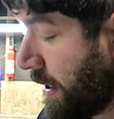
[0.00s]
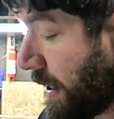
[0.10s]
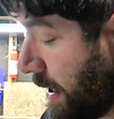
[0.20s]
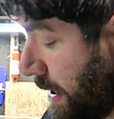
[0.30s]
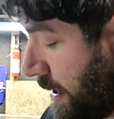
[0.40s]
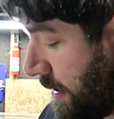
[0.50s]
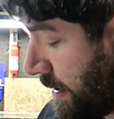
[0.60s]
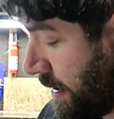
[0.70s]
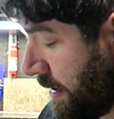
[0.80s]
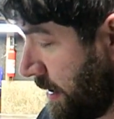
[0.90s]
and
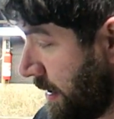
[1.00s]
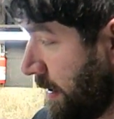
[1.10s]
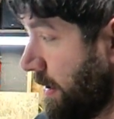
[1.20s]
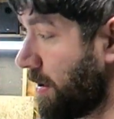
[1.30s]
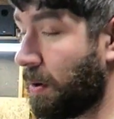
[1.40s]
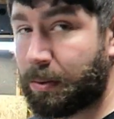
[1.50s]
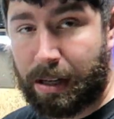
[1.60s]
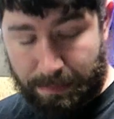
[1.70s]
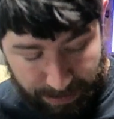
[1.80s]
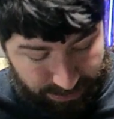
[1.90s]
this whole
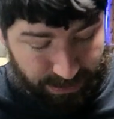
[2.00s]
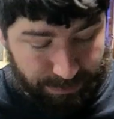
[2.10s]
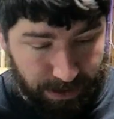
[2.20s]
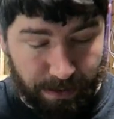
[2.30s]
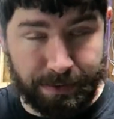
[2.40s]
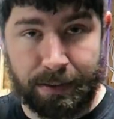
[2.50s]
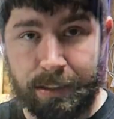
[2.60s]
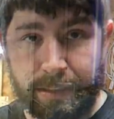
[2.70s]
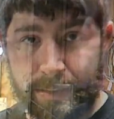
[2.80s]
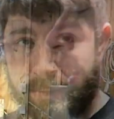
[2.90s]
top piece comes off.
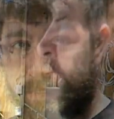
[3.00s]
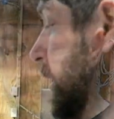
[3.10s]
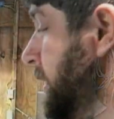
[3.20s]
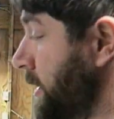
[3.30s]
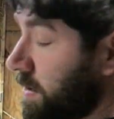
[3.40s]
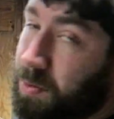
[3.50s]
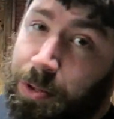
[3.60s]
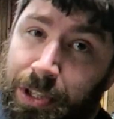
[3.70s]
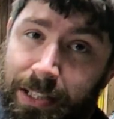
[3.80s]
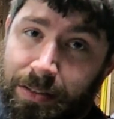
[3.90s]
So
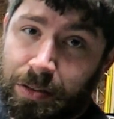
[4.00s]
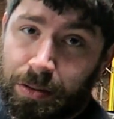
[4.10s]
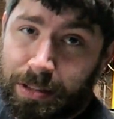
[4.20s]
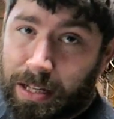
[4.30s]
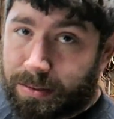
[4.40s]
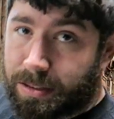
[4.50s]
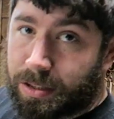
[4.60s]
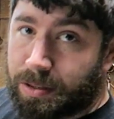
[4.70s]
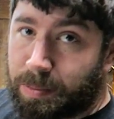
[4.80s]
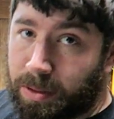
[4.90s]
once you got the screws out, you just